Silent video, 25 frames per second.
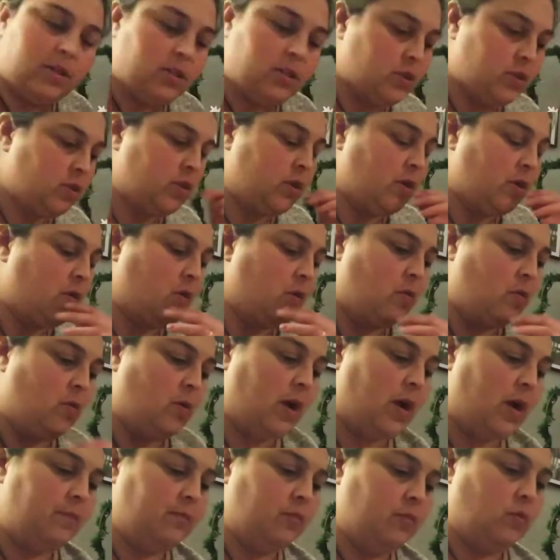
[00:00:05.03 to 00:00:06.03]

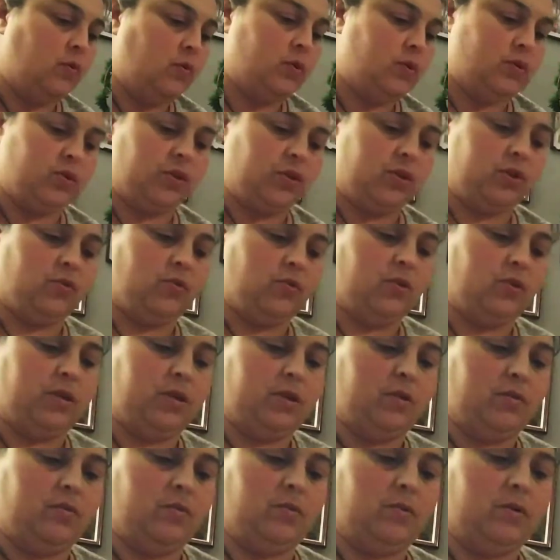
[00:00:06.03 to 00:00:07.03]
So I'm going to show
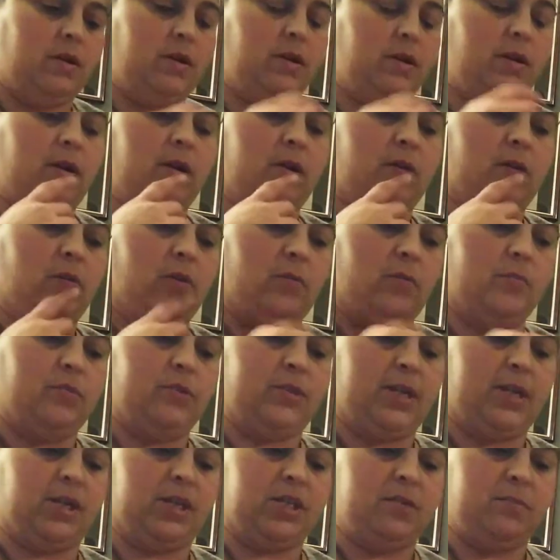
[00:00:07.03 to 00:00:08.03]
you a home
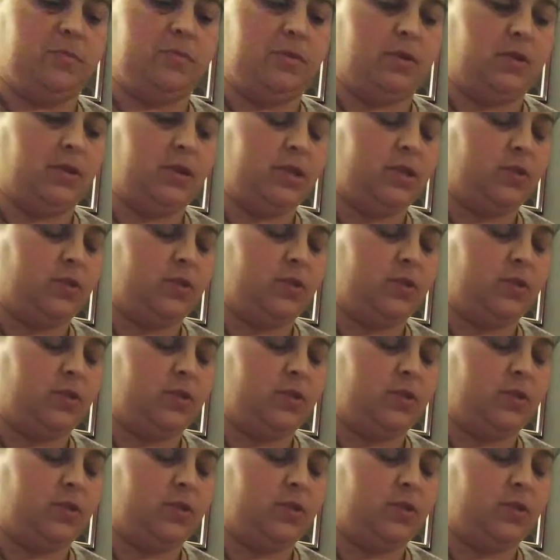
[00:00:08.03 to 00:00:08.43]
protection ball.